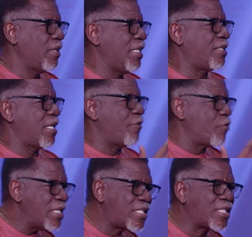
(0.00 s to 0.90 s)
It's a
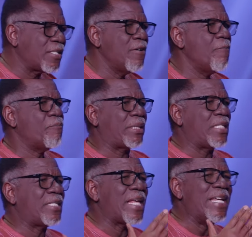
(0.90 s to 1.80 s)
risk, but
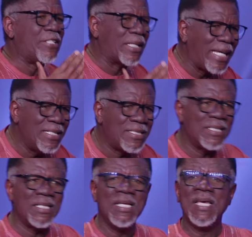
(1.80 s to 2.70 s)
it's
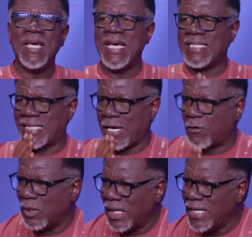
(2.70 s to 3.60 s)
educated, it's
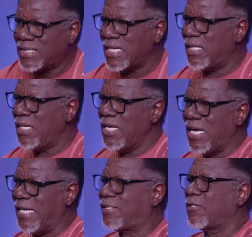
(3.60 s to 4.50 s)
calculated,
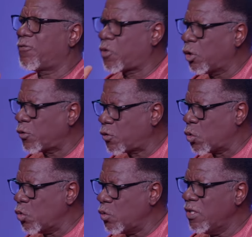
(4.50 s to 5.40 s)
it's thought
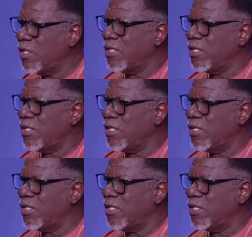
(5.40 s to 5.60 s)
through.